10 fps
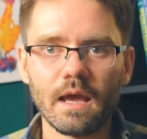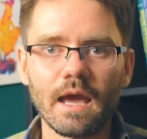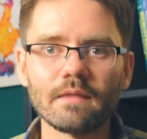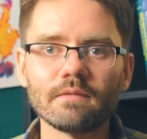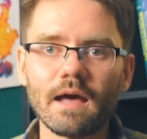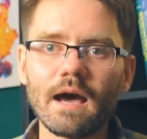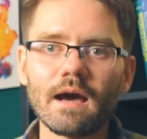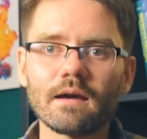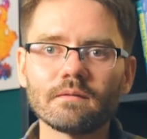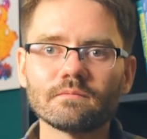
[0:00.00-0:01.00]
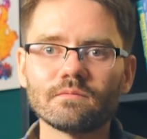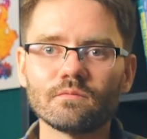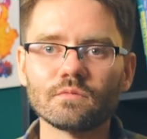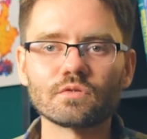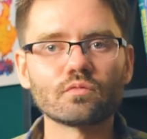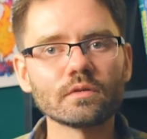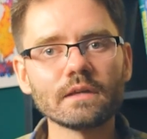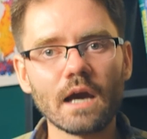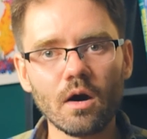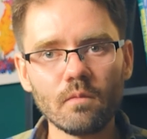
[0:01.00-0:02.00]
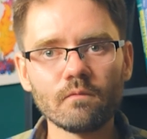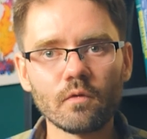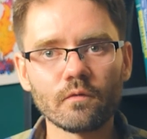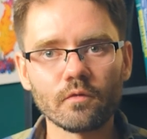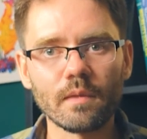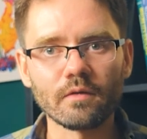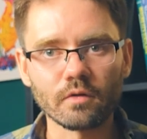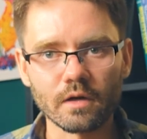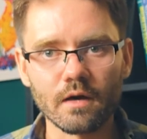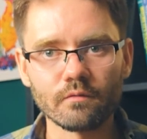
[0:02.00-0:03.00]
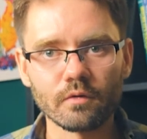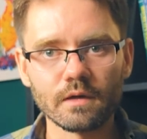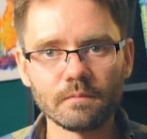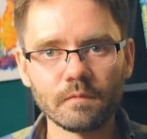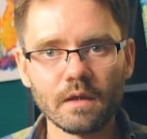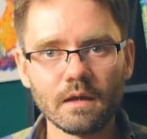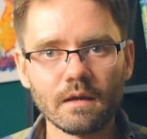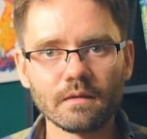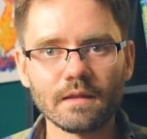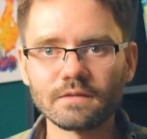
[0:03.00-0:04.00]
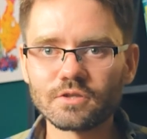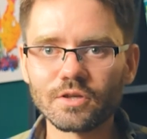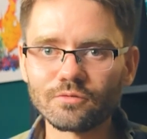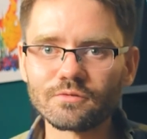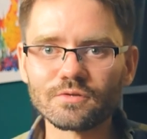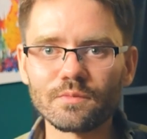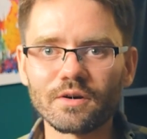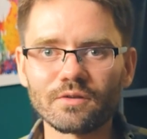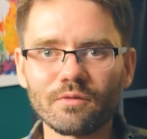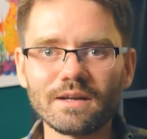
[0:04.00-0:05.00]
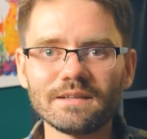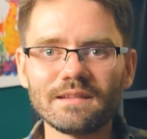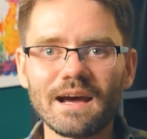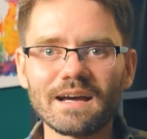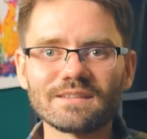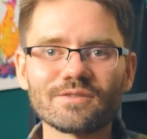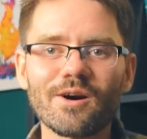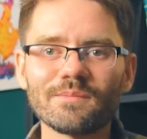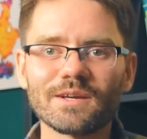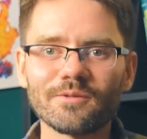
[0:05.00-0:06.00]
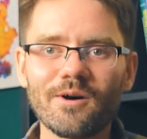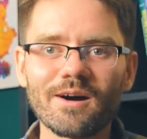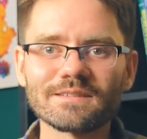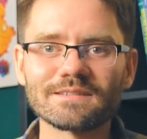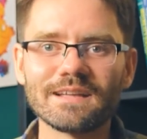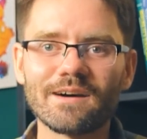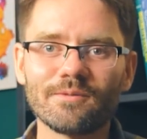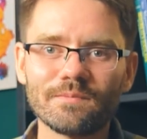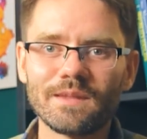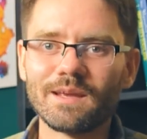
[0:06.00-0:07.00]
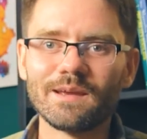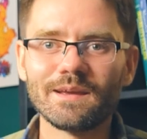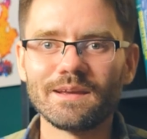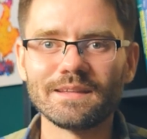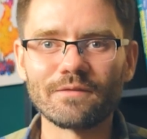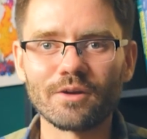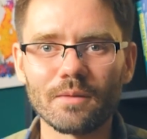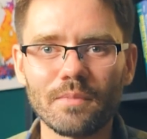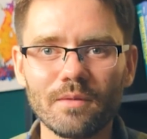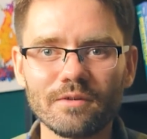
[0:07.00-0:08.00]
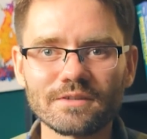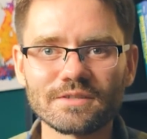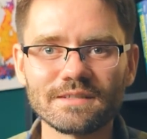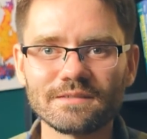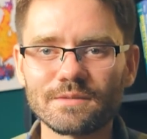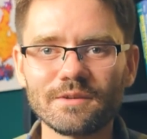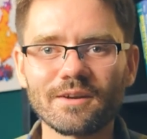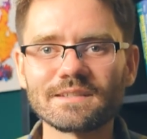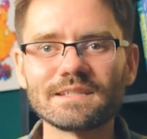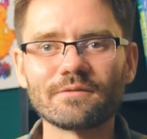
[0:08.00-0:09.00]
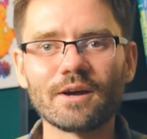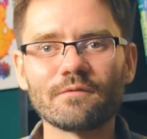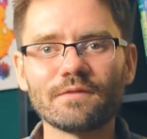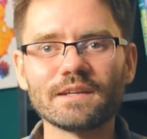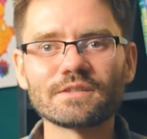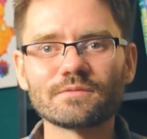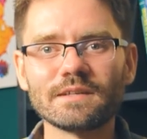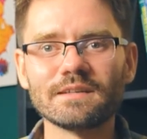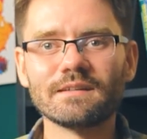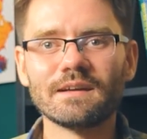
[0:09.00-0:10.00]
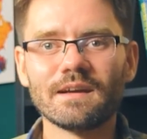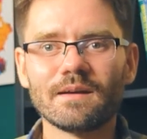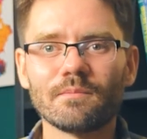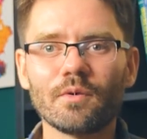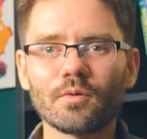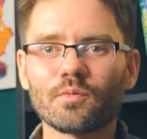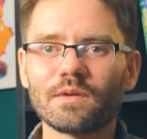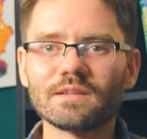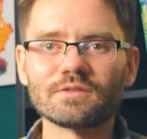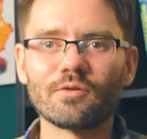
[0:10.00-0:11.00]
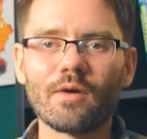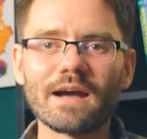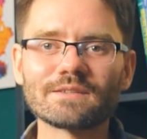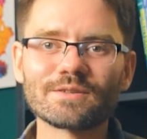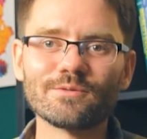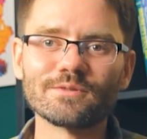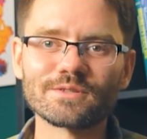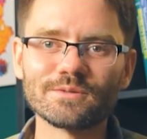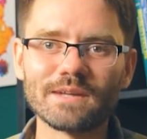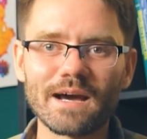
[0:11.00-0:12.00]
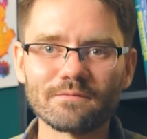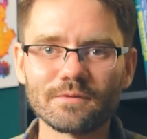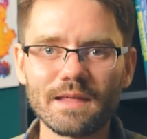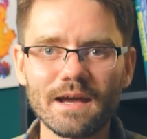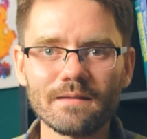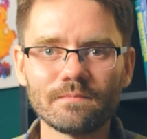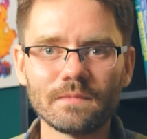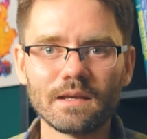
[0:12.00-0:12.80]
And that was really helpful for my recovery. That children's book, writing that taught me a lot. Now, never got published, and to be honest, never got finished. We both went into grad school soon after that.